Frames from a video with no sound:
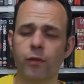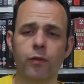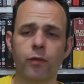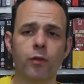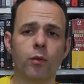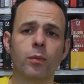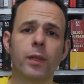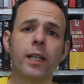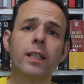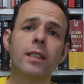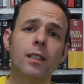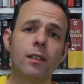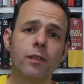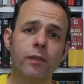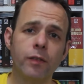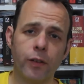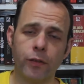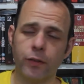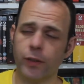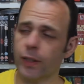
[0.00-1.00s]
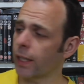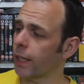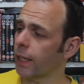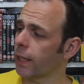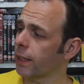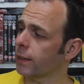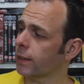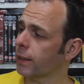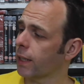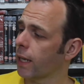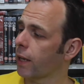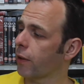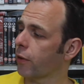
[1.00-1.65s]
from 1958,